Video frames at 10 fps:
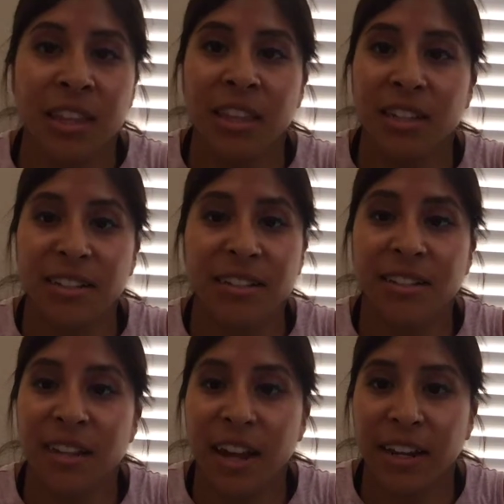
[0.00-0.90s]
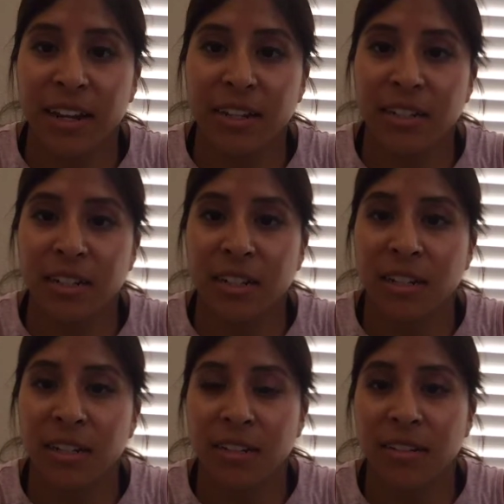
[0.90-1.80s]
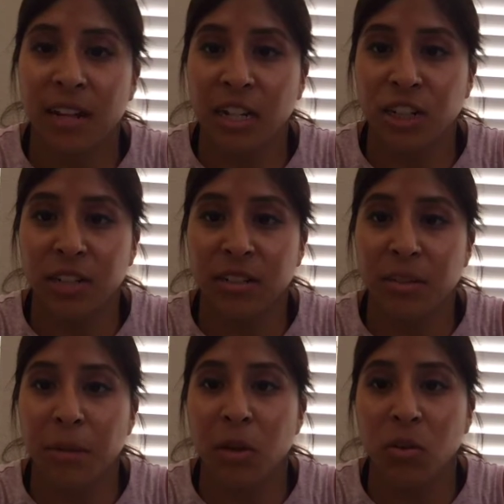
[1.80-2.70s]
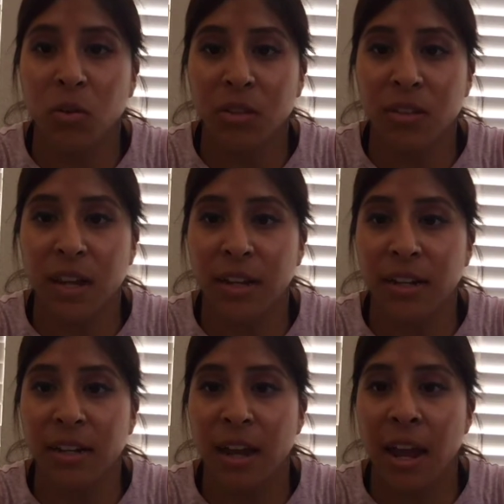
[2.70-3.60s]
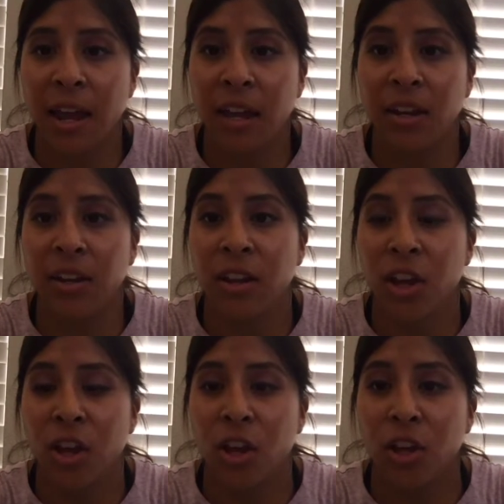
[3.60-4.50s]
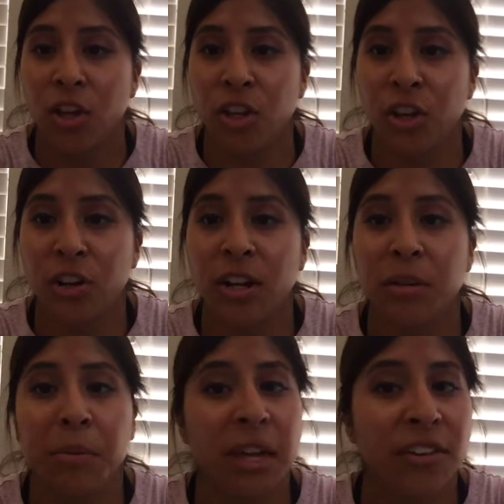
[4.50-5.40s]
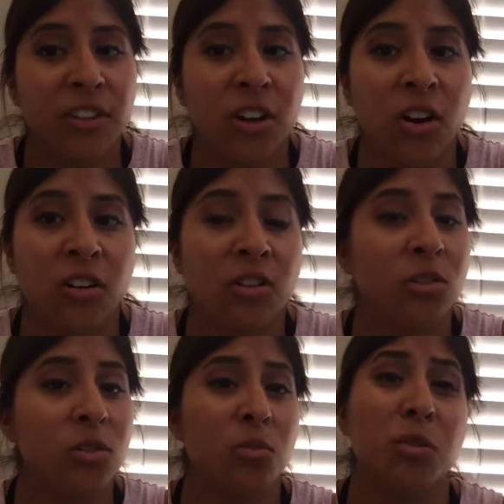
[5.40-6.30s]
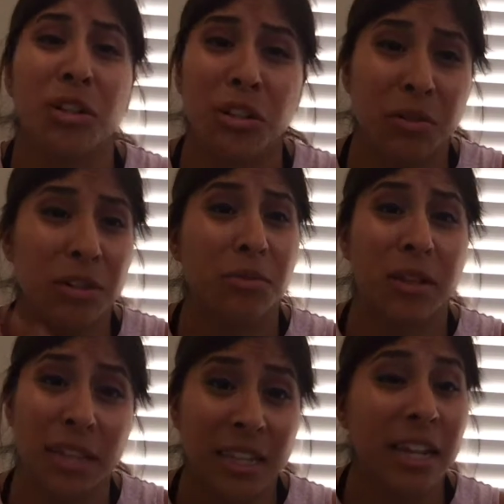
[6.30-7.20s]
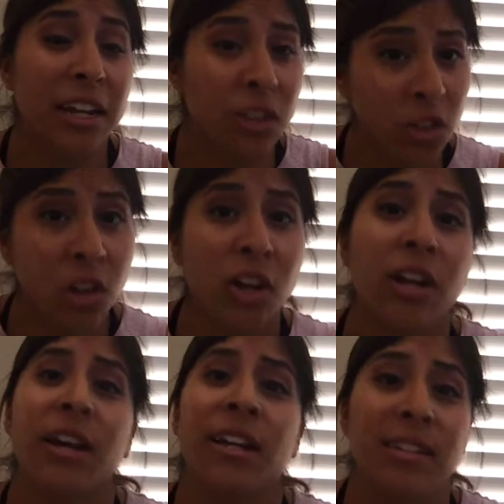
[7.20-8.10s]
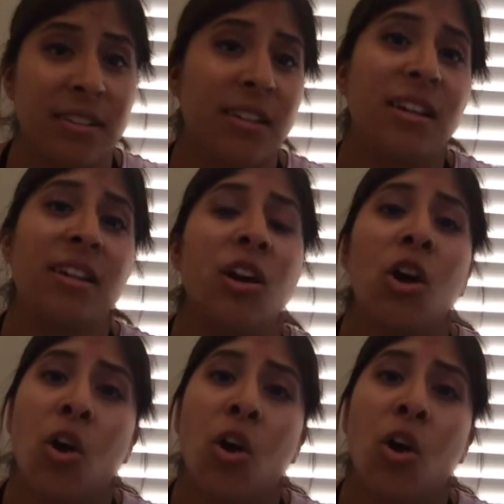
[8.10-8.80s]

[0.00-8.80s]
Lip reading: the second section is about goal setting, and you're going to be given articles where you can really look and see